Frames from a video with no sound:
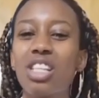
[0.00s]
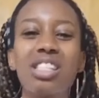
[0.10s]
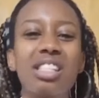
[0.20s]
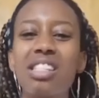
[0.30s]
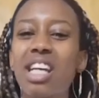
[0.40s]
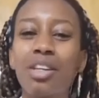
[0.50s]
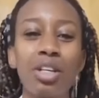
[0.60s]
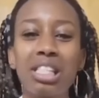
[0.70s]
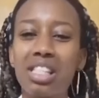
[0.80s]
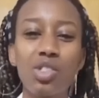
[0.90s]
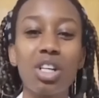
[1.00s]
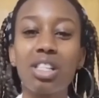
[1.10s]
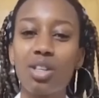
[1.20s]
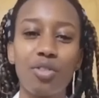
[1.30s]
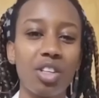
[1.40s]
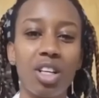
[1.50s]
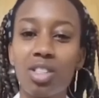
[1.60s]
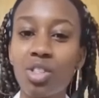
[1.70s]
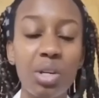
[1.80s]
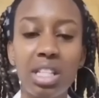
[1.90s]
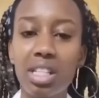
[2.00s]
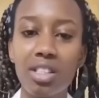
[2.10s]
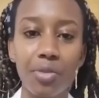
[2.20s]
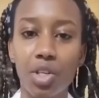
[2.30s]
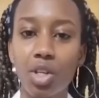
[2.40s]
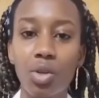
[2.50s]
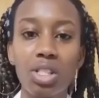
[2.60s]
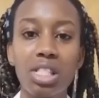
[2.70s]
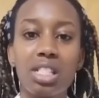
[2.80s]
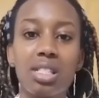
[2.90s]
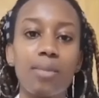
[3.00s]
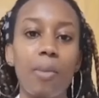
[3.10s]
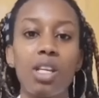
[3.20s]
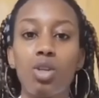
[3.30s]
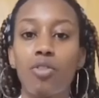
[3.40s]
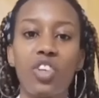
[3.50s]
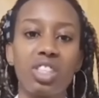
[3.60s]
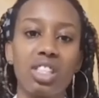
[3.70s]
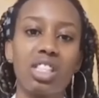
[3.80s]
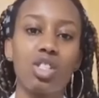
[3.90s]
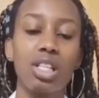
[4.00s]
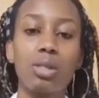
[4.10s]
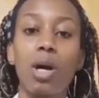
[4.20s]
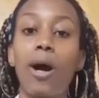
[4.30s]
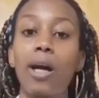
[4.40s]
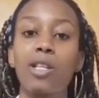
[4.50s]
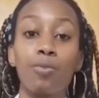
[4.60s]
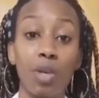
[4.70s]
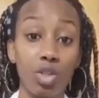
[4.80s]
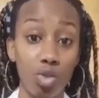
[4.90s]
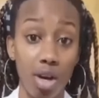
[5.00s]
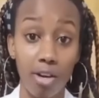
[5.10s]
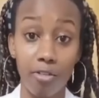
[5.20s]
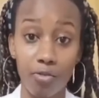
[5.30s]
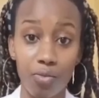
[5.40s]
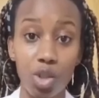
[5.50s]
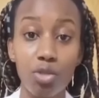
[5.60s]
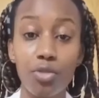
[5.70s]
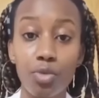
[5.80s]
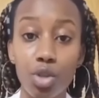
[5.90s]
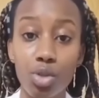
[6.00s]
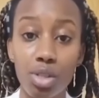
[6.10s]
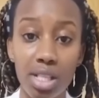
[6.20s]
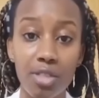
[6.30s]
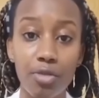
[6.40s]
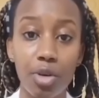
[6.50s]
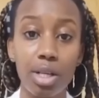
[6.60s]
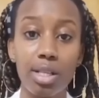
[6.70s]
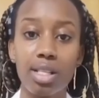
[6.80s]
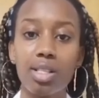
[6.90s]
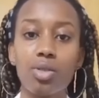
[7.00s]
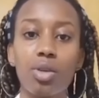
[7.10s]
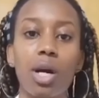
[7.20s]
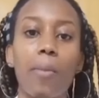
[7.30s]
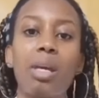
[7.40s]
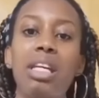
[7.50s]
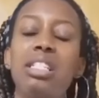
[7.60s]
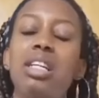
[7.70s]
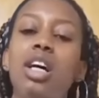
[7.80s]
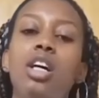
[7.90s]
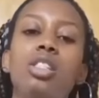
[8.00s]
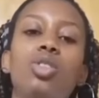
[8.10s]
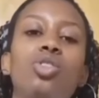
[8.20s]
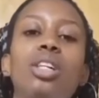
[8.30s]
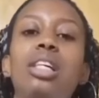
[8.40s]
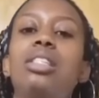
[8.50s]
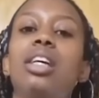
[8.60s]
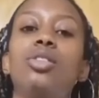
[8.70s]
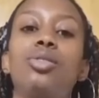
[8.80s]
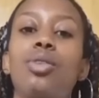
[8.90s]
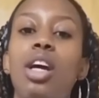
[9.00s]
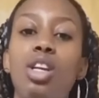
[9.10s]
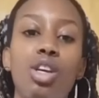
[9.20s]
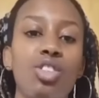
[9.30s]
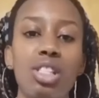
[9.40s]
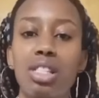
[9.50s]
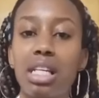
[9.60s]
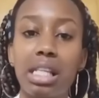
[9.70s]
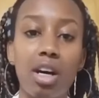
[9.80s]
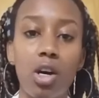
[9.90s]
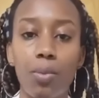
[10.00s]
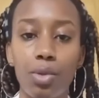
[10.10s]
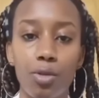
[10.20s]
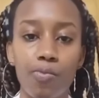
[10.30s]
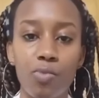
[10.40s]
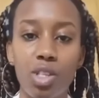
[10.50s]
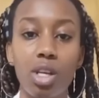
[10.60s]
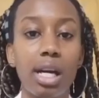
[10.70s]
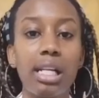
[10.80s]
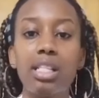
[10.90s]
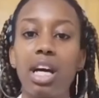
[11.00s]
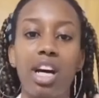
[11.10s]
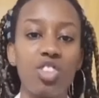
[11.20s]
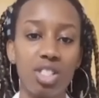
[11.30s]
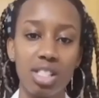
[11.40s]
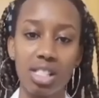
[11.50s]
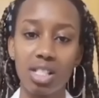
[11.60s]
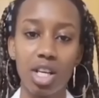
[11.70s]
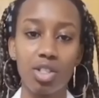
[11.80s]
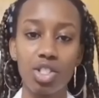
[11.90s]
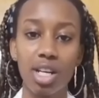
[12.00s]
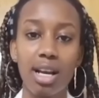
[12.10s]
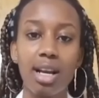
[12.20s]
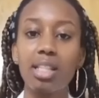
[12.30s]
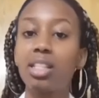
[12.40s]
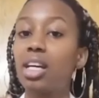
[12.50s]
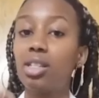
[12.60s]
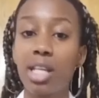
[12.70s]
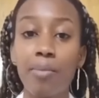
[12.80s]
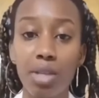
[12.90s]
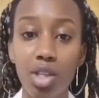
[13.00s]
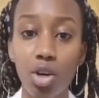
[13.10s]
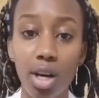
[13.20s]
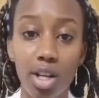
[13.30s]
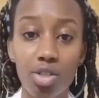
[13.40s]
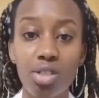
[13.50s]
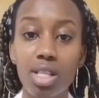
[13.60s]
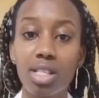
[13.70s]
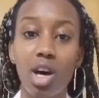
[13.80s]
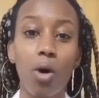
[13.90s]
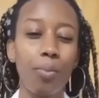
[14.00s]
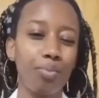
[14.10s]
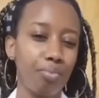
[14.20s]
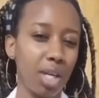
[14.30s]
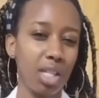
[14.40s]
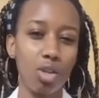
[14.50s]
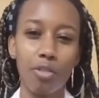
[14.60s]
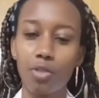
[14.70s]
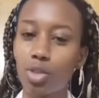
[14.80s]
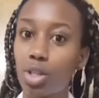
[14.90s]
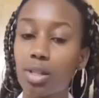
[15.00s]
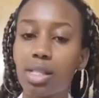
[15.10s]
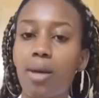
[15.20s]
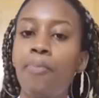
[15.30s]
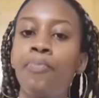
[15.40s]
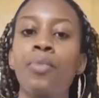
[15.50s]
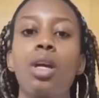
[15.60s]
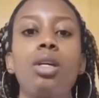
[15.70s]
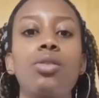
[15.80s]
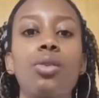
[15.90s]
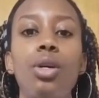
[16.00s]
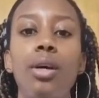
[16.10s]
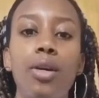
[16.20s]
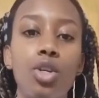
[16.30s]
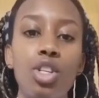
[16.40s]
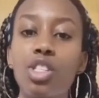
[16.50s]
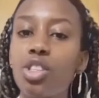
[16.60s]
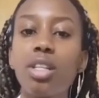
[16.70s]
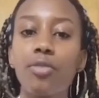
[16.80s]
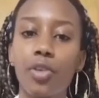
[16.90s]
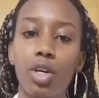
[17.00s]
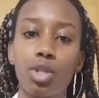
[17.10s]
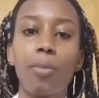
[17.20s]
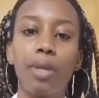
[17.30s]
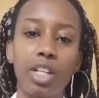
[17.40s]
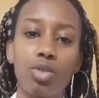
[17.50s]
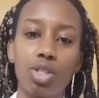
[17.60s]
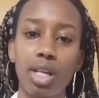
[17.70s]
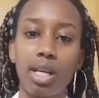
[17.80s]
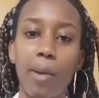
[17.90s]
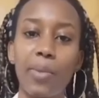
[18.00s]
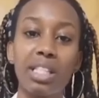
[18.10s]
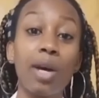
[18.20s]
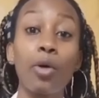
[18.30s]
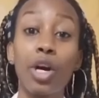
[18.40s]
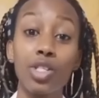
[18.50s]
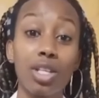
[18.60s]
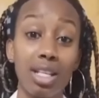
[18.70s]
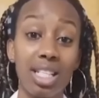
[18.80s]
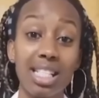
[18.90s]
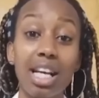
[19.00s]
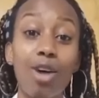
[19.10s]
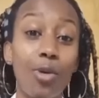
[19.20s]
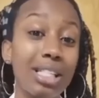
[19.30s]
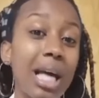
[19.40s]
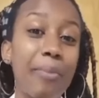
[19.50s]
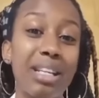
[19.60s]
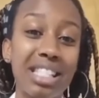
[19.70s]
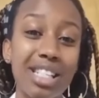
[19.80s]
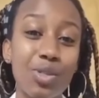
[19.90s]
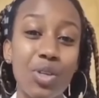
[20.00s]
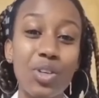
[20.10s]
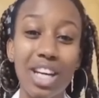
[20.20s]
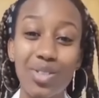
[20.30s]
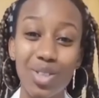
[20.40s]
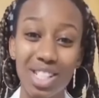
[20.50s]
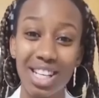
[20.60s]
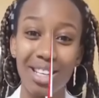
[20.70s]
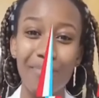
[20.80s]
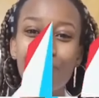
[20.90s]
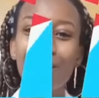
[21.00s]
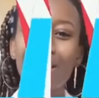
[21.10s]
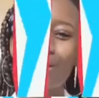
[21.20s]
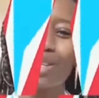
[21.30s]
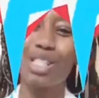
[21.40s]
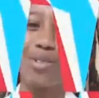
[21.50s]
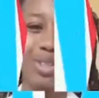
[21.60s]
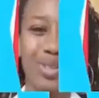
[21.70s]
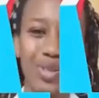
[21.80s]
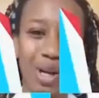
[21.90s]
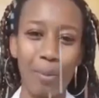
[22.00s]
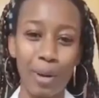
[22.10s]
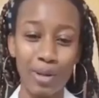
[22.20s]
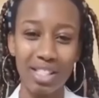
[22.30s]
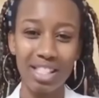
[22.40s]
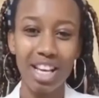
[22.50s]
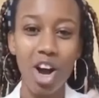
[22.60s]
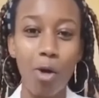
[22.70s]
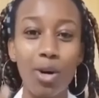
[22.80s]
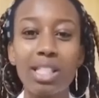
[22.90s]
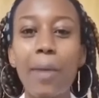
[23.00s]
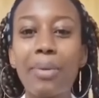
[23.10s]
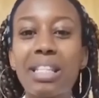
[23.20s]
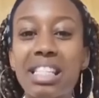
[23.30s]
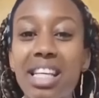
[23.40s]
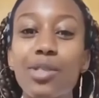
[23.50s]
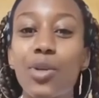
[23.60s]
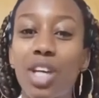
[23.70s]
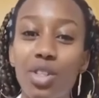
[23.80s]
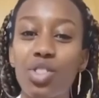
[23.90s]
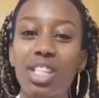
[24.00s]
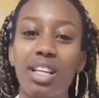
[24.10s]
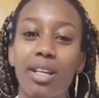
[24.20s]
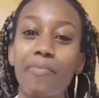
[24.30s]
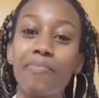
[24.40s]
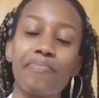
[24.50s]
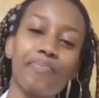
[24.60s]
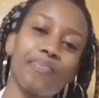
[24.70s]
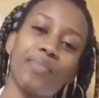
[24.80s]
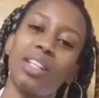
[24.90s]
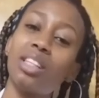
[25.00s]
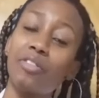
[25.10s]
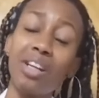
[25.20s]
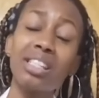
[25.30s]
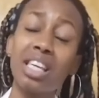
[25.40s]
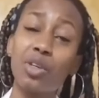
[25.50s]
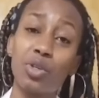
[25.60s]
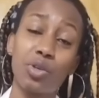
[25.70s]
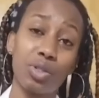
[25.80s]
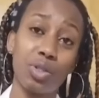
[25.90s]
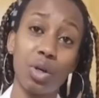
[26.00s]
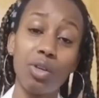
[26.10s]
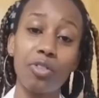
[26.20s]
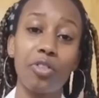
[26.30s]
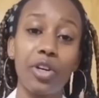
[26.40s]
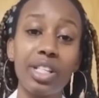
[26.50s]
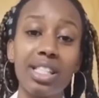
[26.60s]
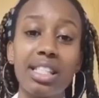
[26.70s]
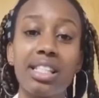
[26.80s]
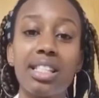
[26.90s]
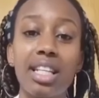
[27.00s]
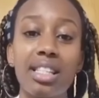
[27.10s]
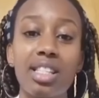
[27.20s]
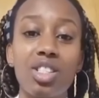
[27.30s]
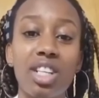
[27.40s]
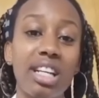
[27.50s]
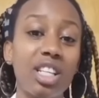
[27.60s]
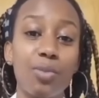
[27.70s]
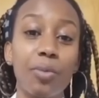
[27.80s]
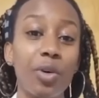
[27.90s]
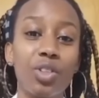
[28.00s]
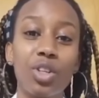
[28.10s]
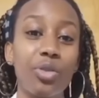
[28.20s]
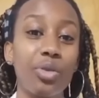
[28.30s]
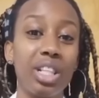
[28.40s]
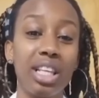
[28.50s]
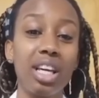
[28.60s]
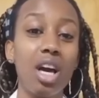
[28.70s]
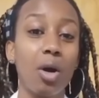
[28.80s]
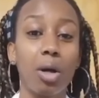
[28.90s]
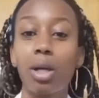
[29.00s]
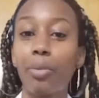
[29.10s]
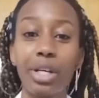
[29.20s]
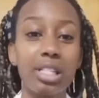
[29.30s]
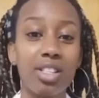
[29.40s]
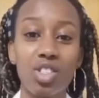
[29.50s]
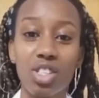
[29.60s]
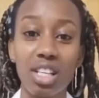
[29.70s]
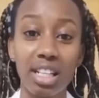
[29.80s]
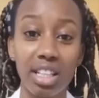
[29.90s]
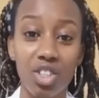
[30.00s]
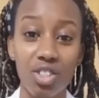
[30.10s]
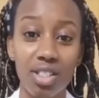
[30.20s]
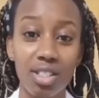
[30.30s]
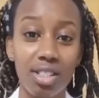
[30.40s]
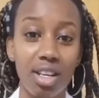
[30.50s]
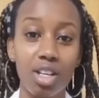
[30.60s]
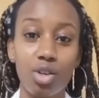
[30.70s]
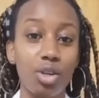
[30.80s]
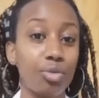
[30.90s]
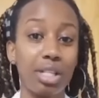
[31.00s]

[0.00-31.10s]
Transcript: It's not difficult, not really difficult, because since many universities just expect to have new students, foreigners, to come in. So you just get to any agency and they help you. There are agencies here in China, there are them in your countries. I hope many of you know them. So yeah, it's not difficult to apply to China. But the question is, what happens next when you get to China? That's what I want to talk about. What happens next when you get to China? The first thing you could know first is that Chinese people don't really collaborate in English. They